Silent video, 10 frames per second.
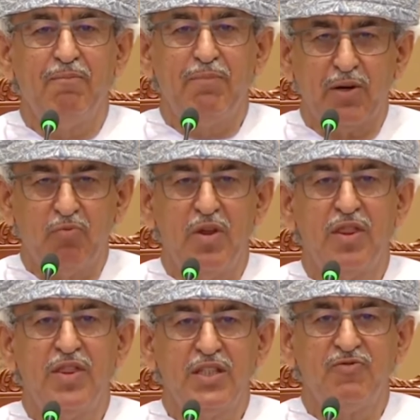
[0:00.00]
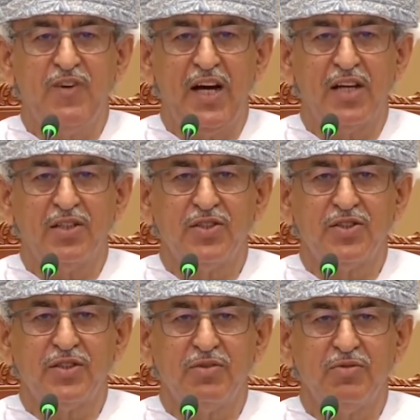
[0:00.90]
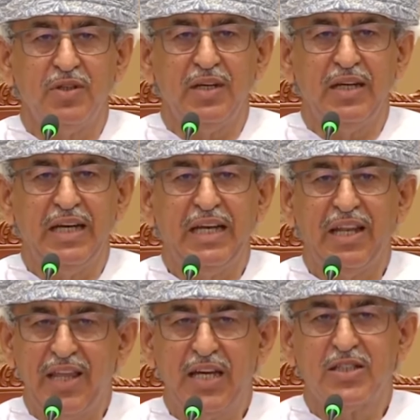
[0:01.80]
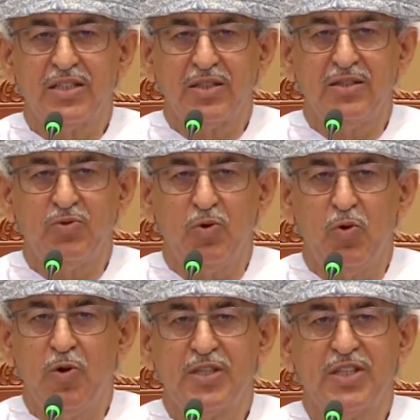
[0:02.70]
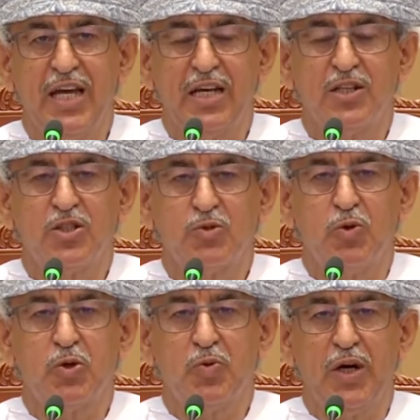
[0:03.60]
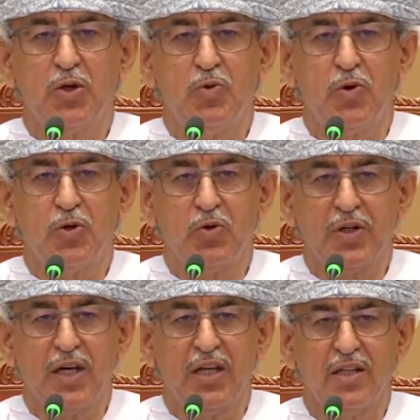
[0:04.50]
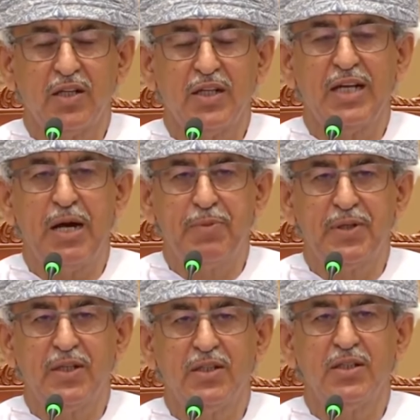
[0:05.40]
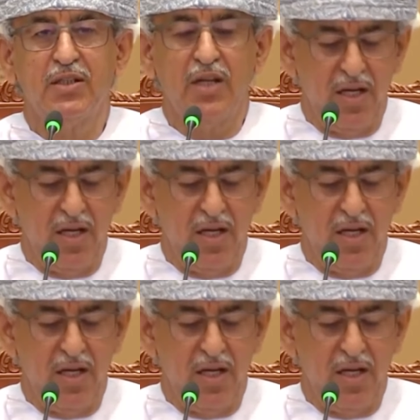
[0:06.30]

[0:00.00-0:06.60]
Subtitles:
But with this virus, and thanks to all the scientists worldwide who worked together, collaborated,